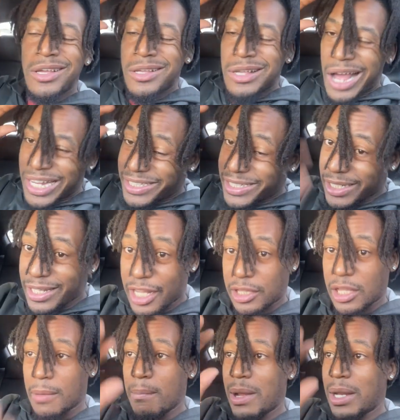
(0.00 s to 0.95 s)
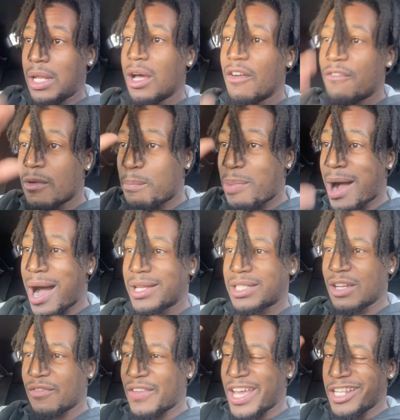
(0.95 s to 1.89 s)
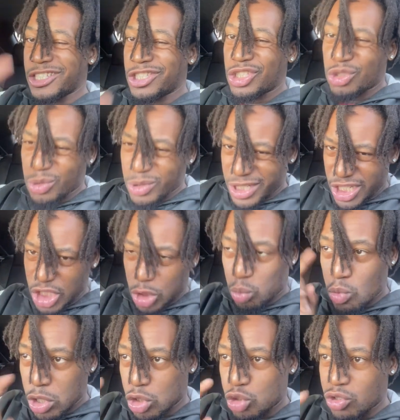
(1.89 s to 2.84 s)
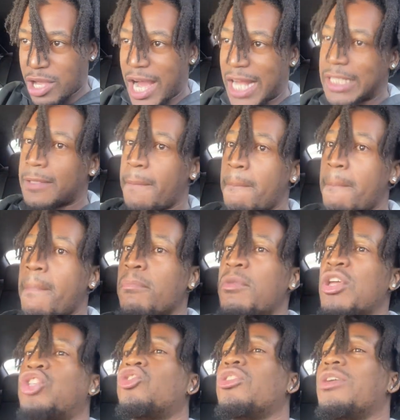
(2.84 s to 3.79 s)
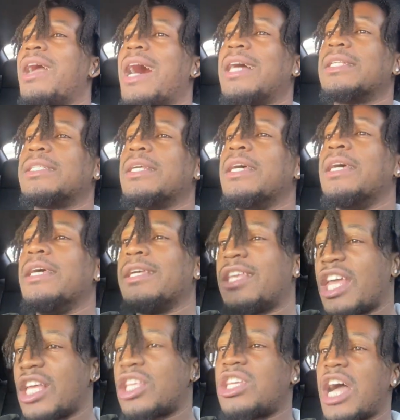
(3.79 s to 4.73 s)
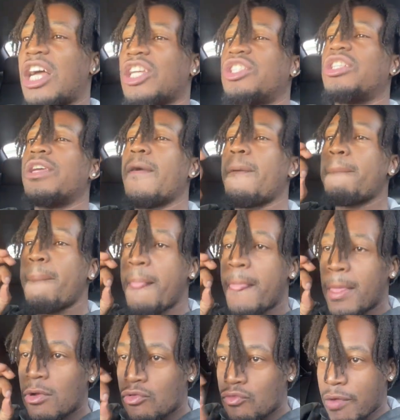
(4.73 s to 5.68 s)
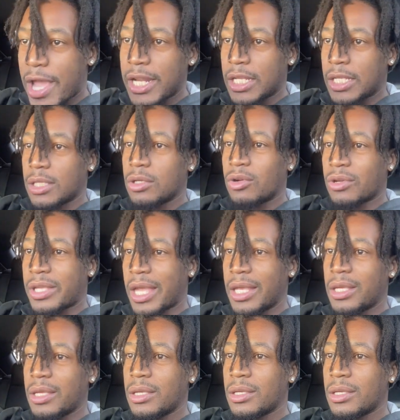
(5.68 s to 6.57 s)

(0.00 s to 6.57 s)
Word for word: I send nothing but love and positive energy to each one of you guys. Make sure you guys get your ship ready, okay?